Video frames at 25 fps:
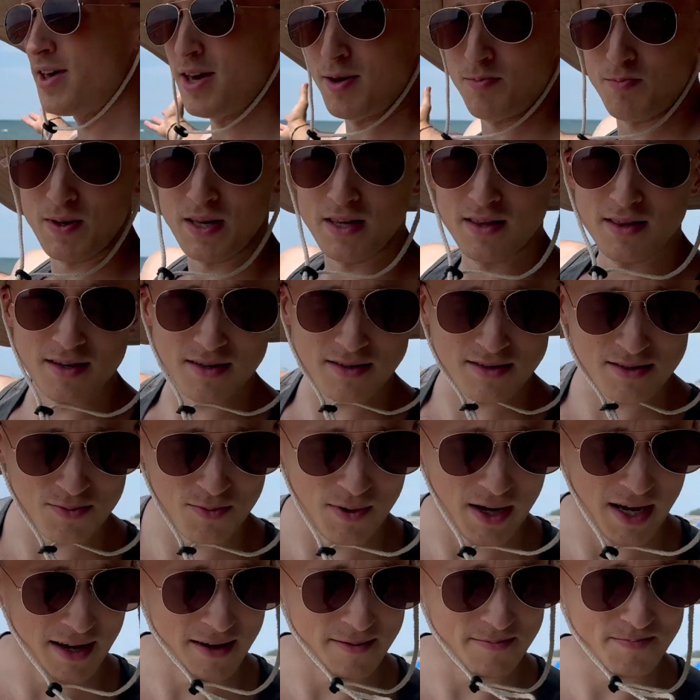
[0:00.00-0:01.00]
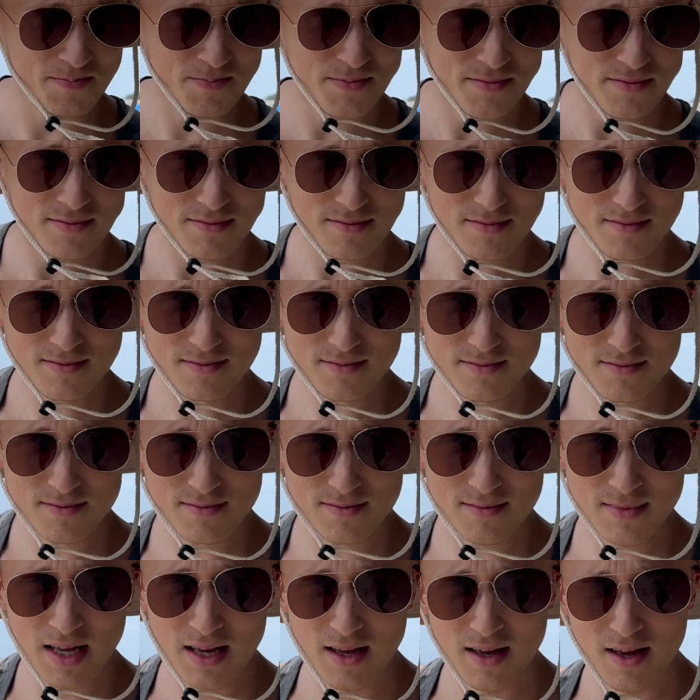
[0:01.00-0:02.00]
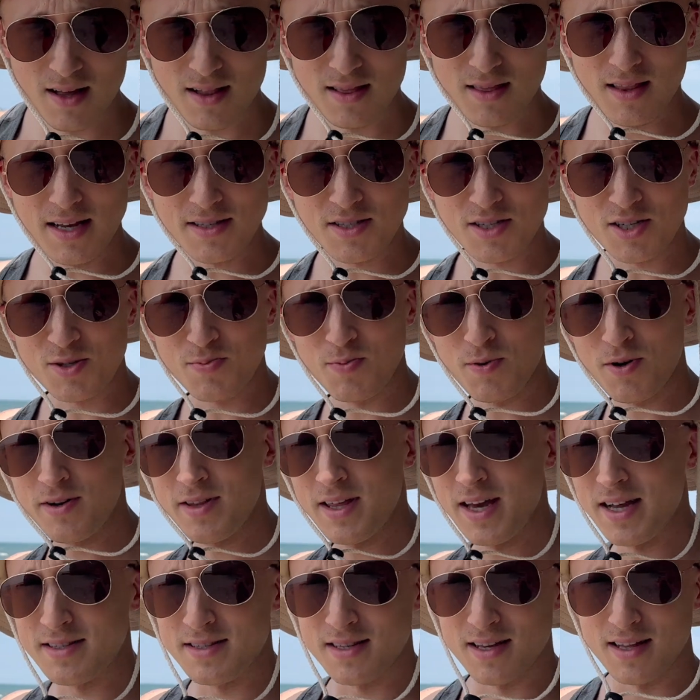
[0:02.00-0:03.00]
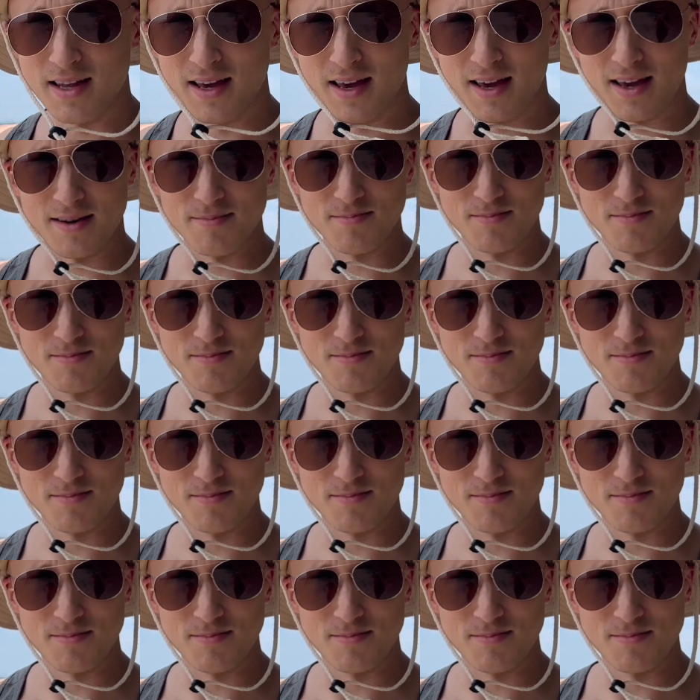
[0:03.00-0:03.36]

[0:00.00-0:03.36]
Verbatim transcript: be this way? Let's explore that today.